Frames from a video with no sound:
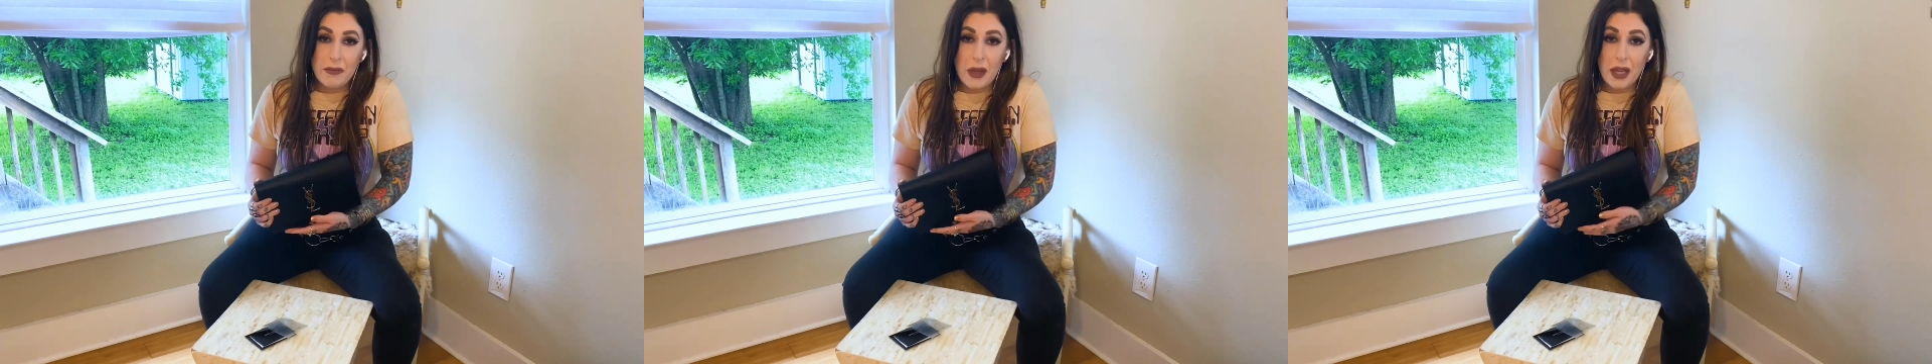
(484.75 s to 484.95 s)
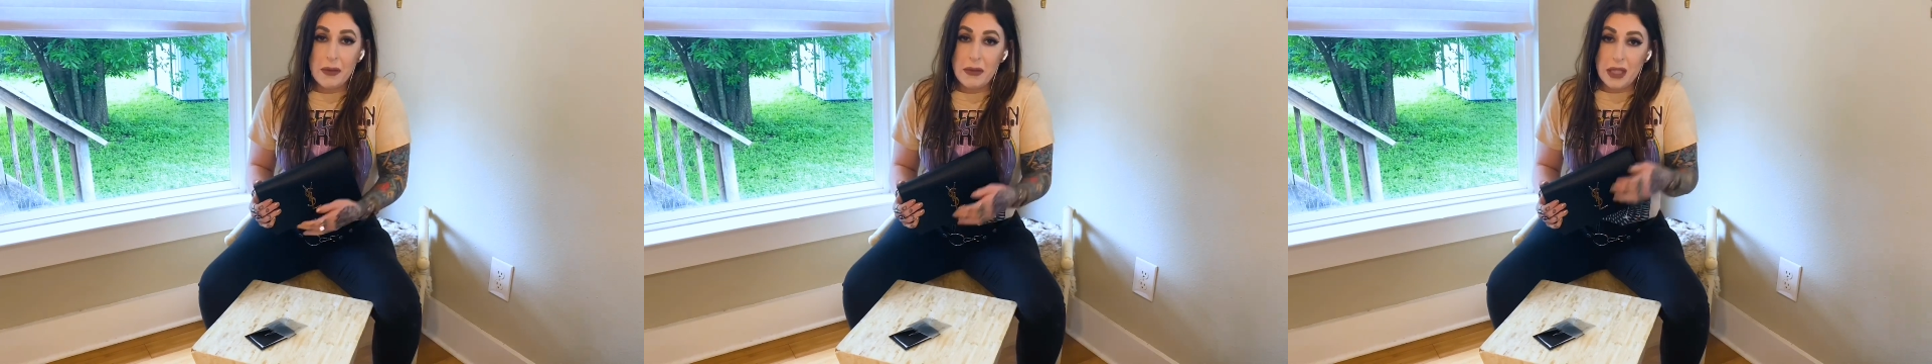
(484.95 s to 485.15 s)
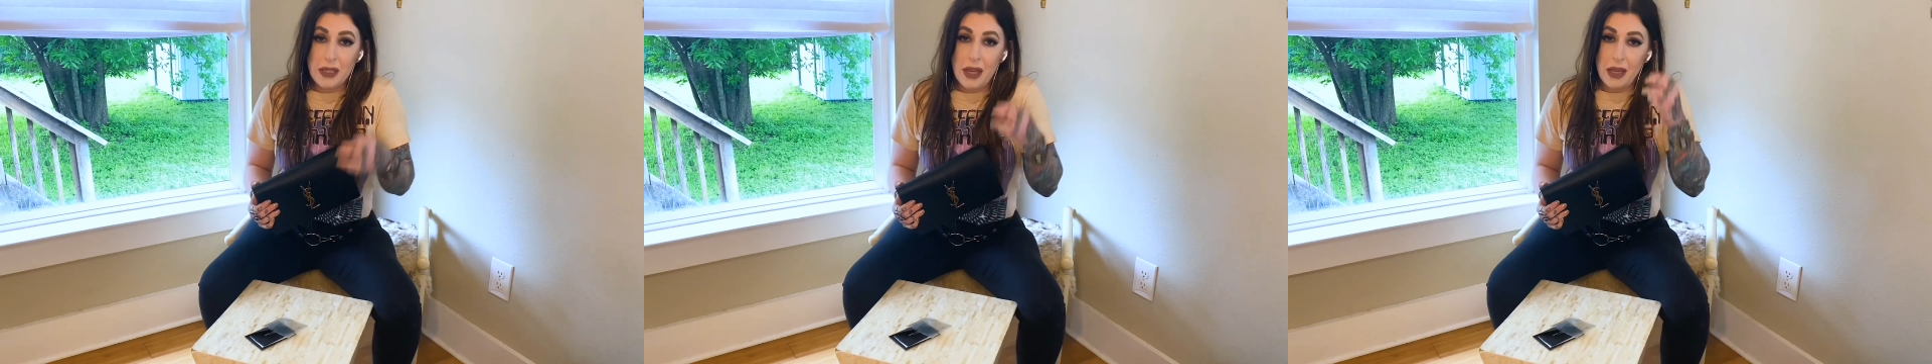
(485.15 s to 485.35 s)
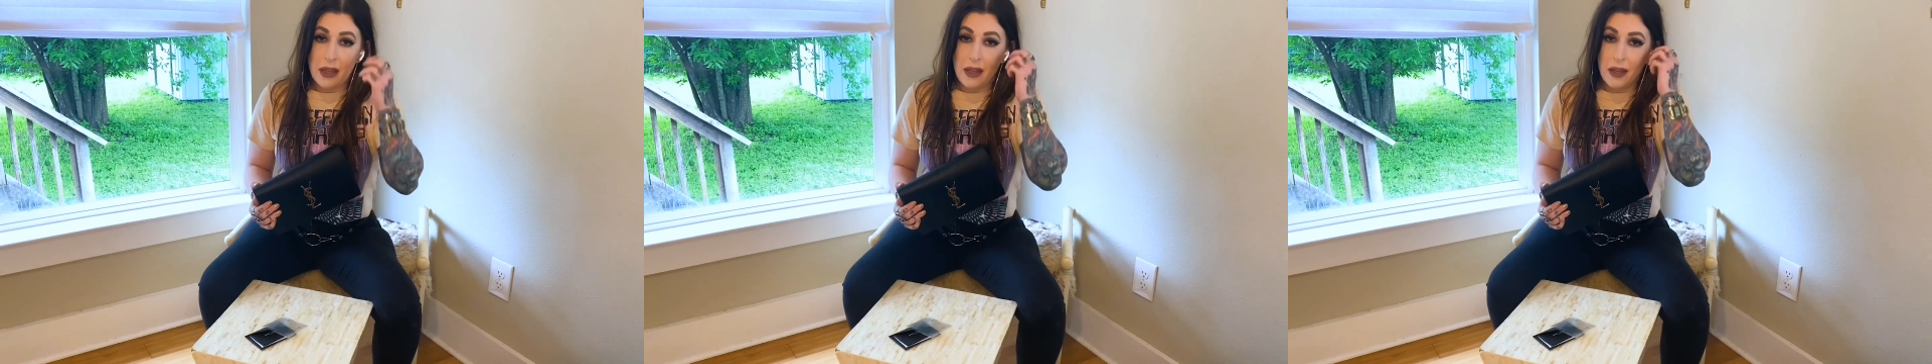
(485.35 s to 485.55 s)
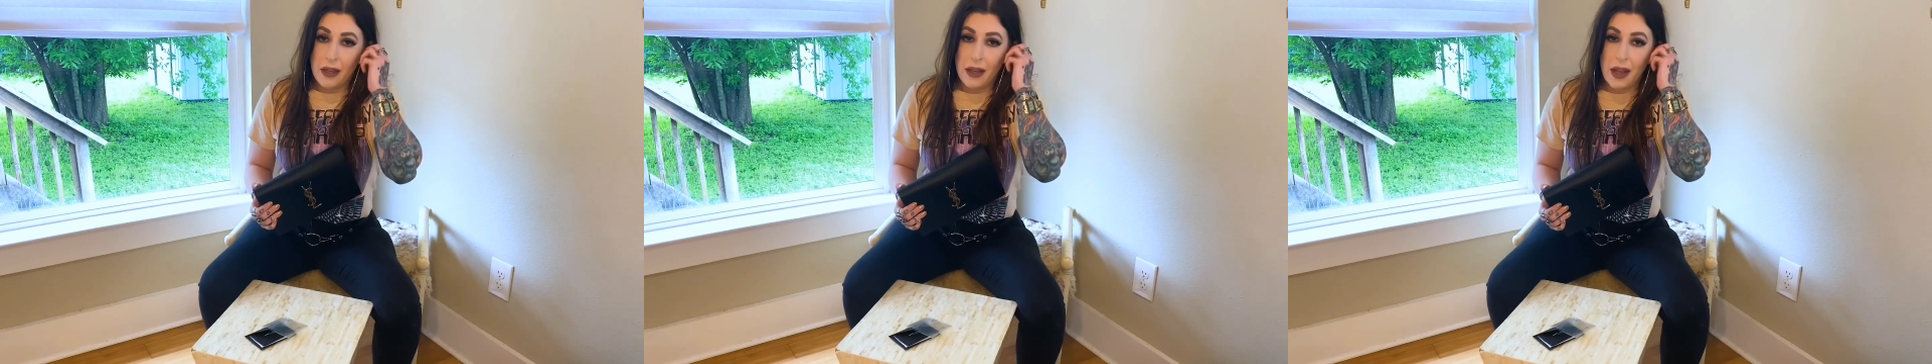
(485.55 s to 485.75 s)
make a
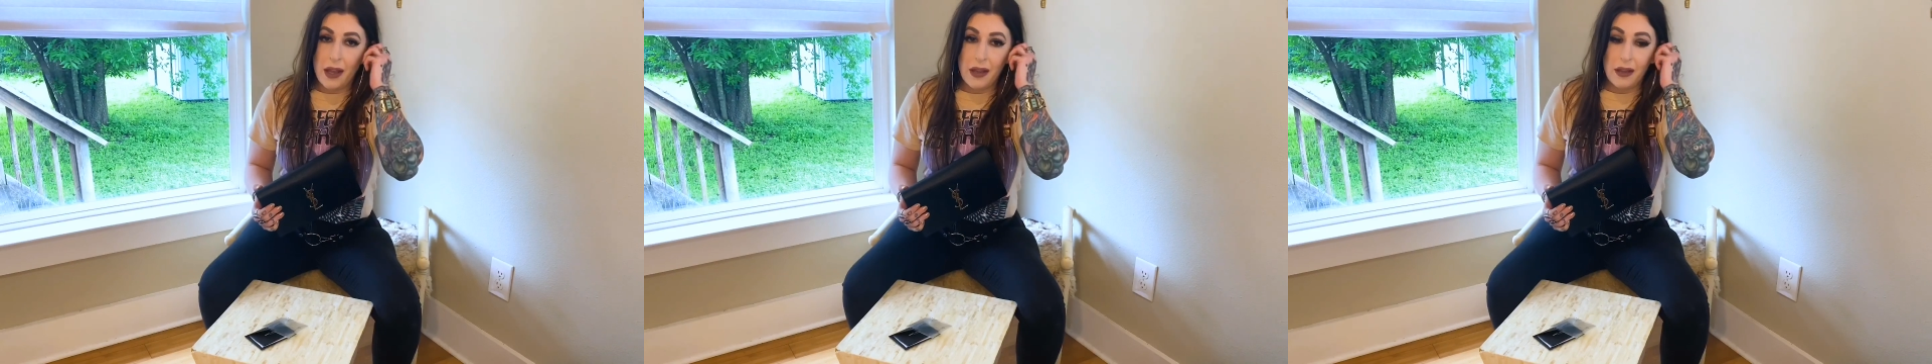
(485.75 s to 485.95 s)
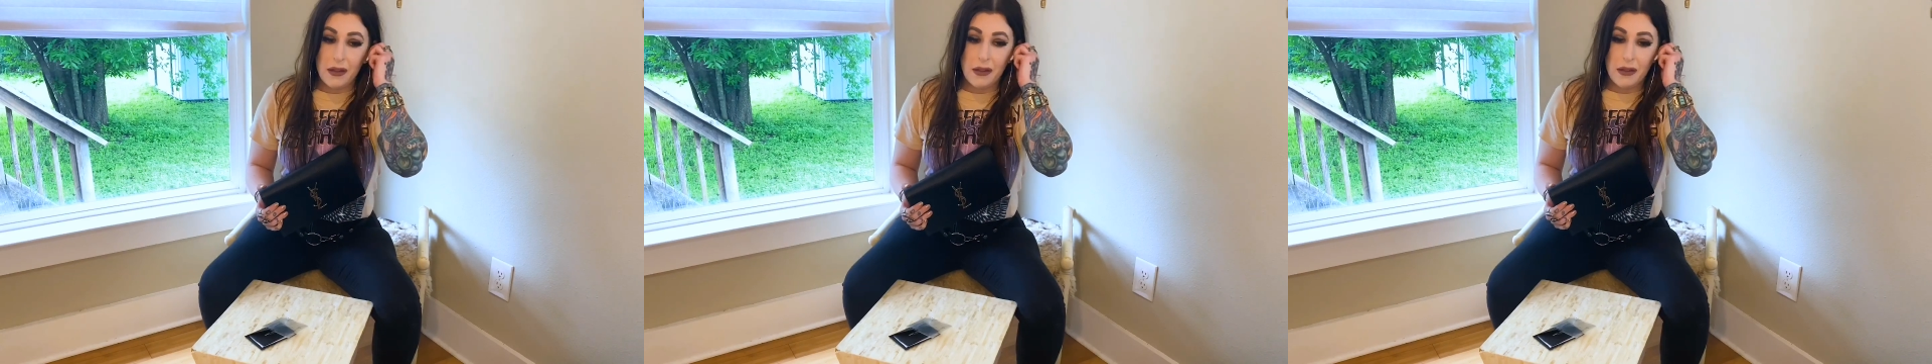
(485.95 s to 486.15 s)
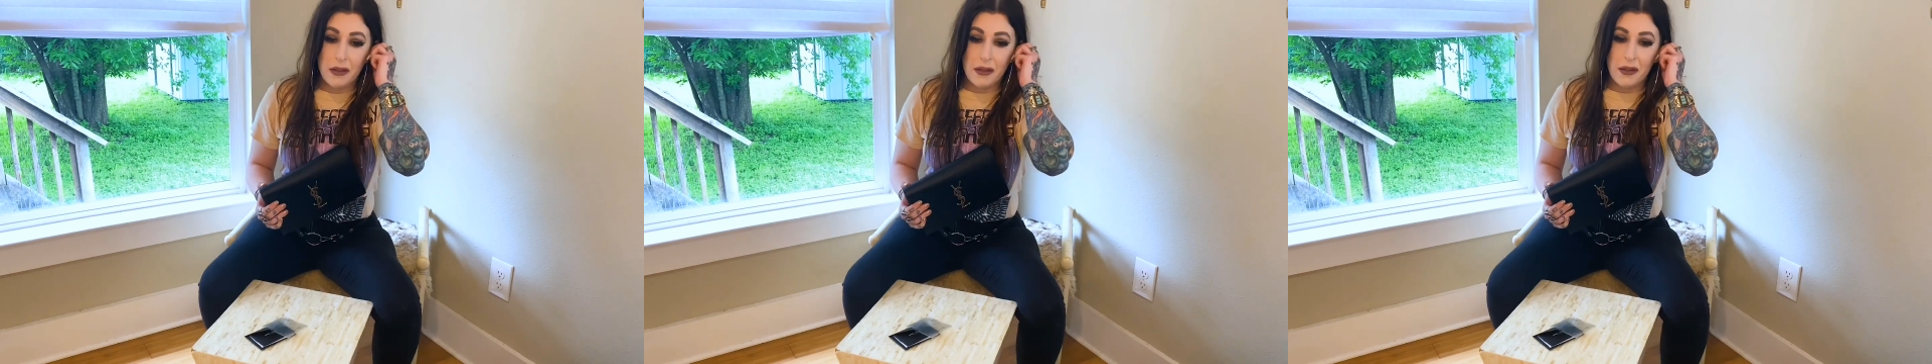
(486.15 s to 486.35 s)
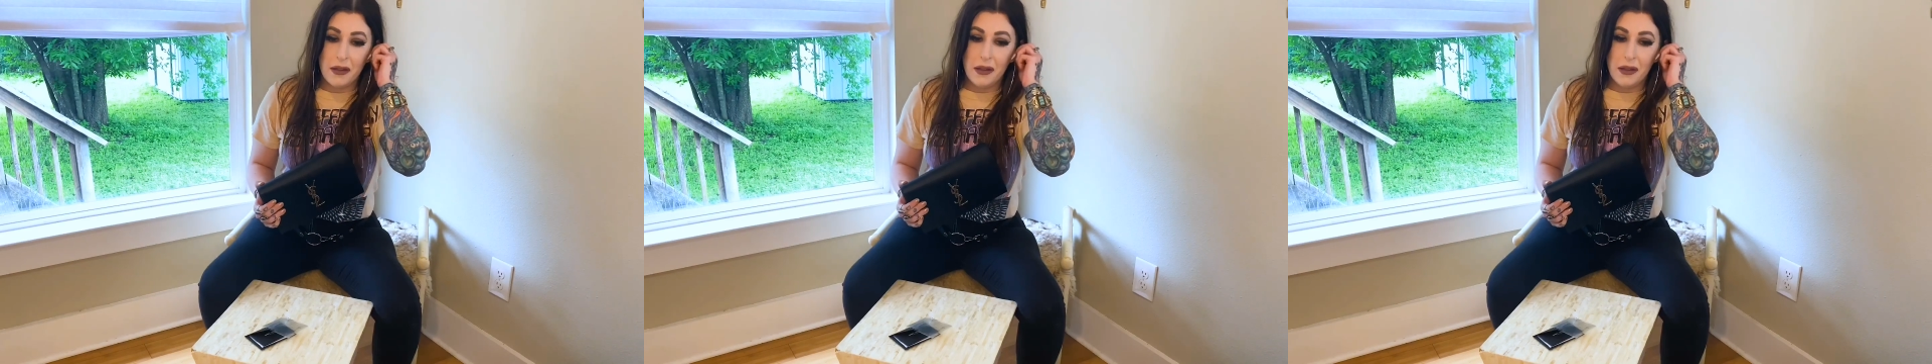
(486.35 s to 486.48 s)
mistake and,